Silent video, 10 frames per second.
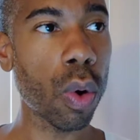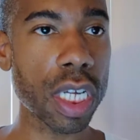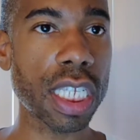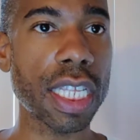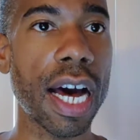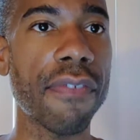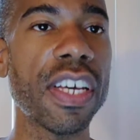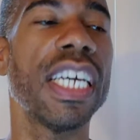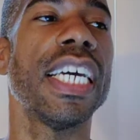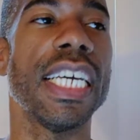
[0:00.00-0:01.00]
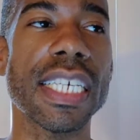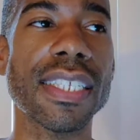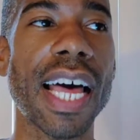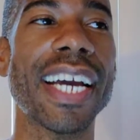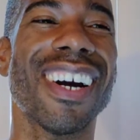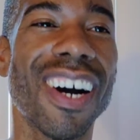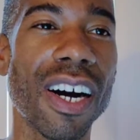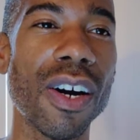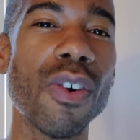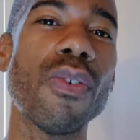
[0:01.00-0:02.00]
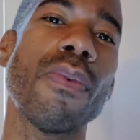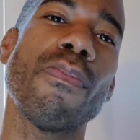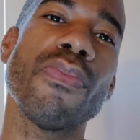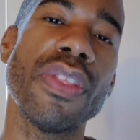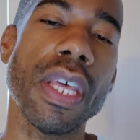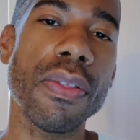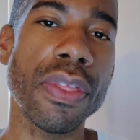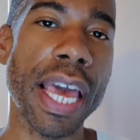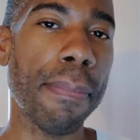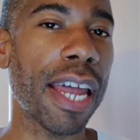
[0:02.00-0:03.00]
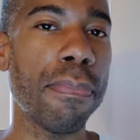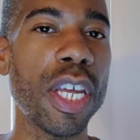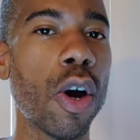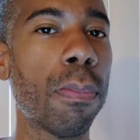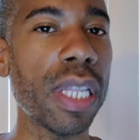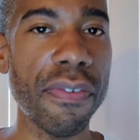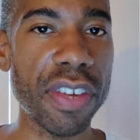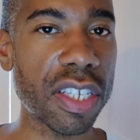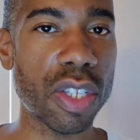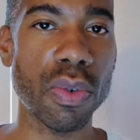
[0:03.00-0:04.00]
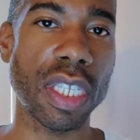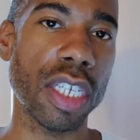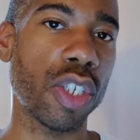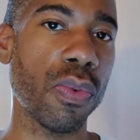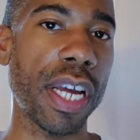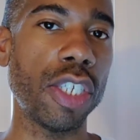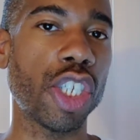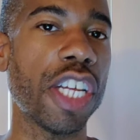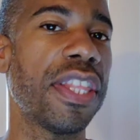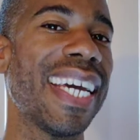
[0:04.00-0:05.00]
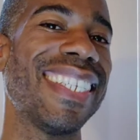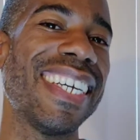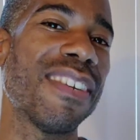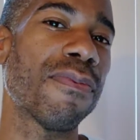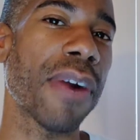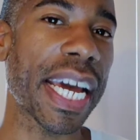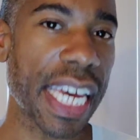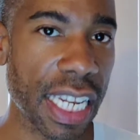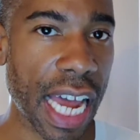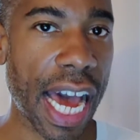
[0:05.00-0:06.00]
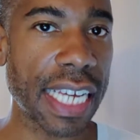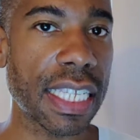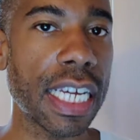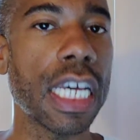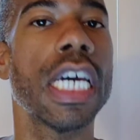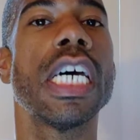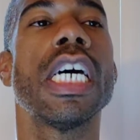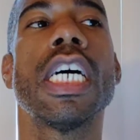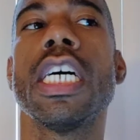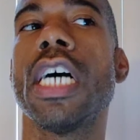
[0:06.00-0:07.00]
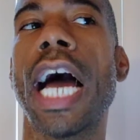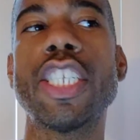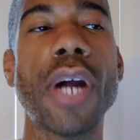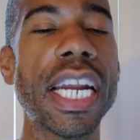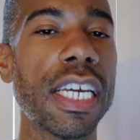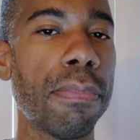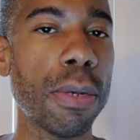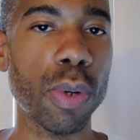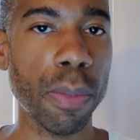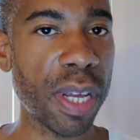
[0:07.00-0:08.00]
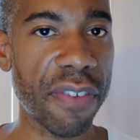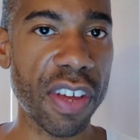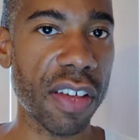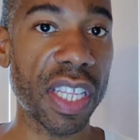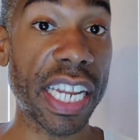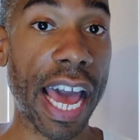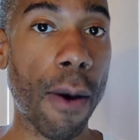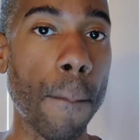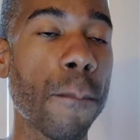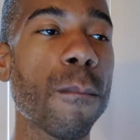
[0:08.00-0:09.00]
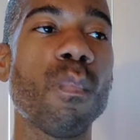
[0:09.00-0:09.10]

on stuff. It's like, oh, they might have been oblivious to a situation, they didn't recognize it. I try to give people the benefit of the doubt.